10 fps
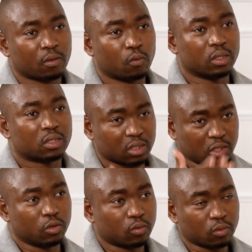we
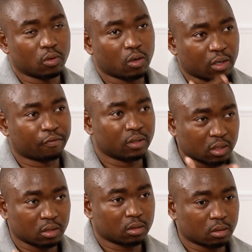see you no longer fit
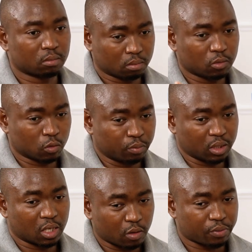as to
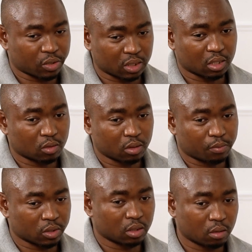be our president or the
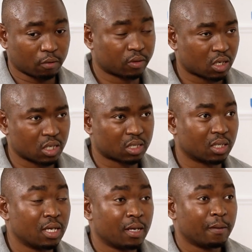president of the country.
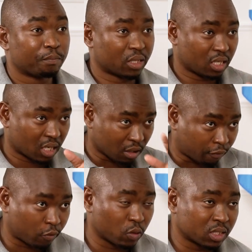But their
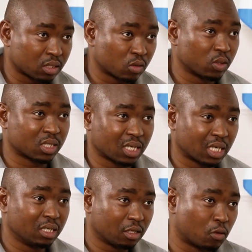influences, once
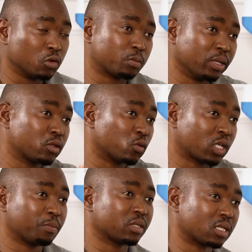again, it goes back to
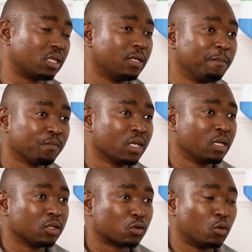capital.
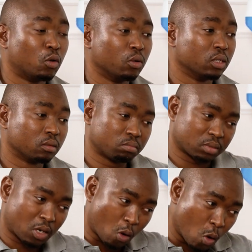So
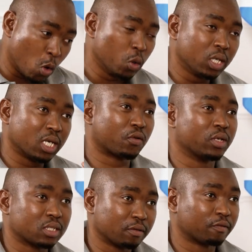the whole
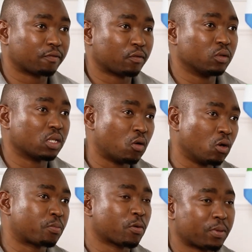narrative or the
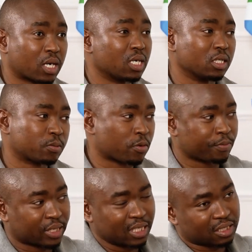whole propaganda is
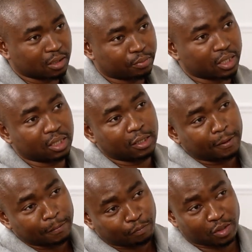propagated by
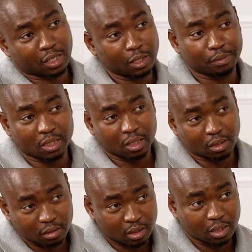the
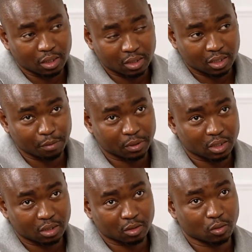capital, the
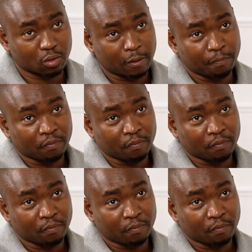capital. So